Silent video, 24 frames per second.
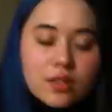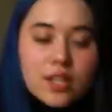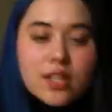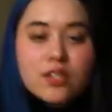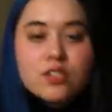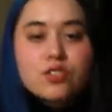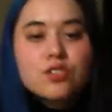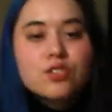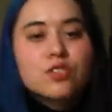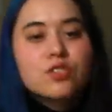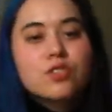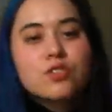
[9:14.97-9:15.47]

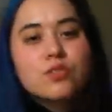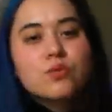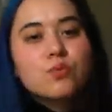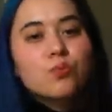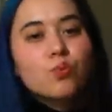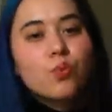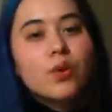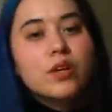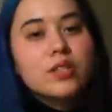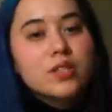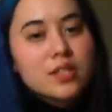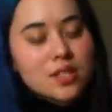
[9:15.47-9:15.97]
That's just
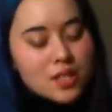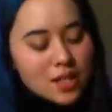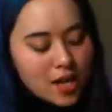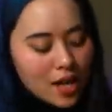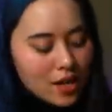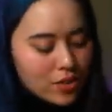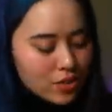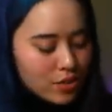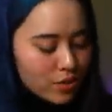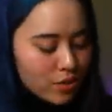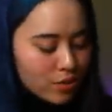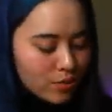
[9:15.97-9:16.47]
one
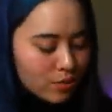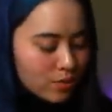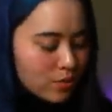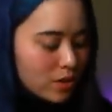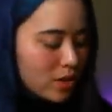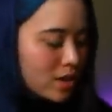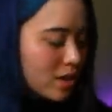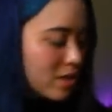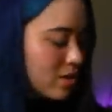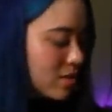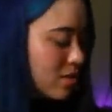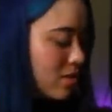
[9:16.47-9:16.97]
stat though,
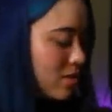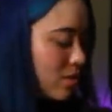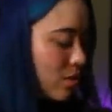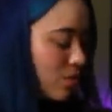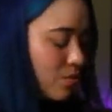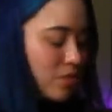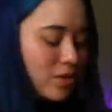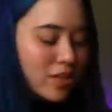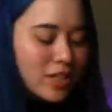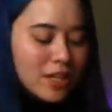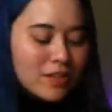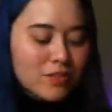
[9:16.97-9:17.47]
and I
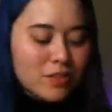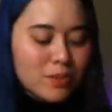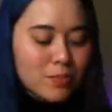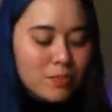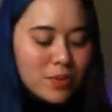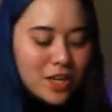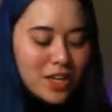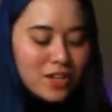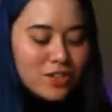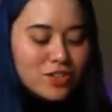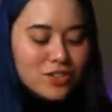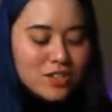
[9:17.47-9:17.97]
don't really have the
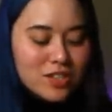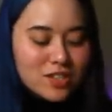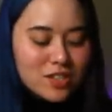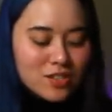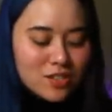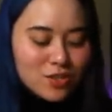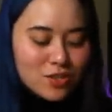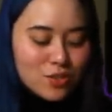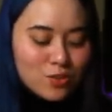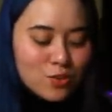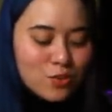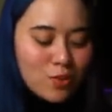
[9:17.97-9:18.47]
patience
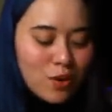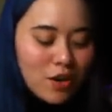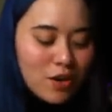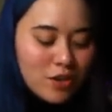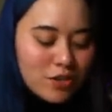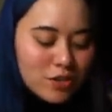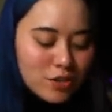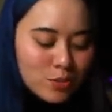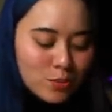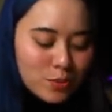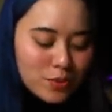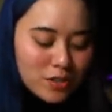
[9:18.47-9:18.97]
to
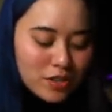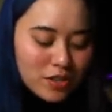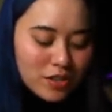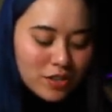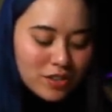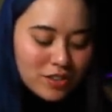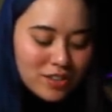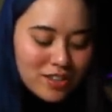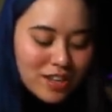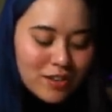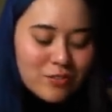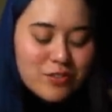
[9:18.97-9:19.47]
argue
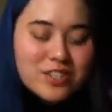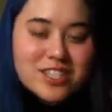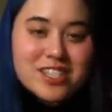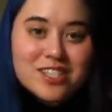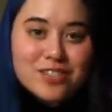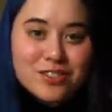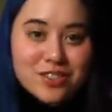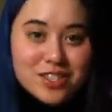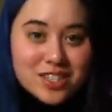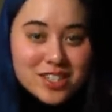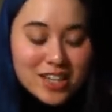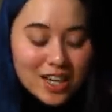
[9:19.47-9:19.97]
with every
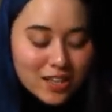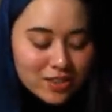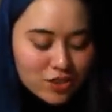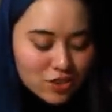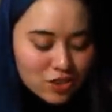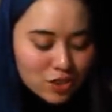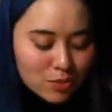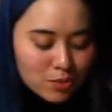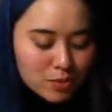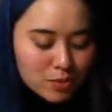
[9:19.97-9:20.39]
single stat that she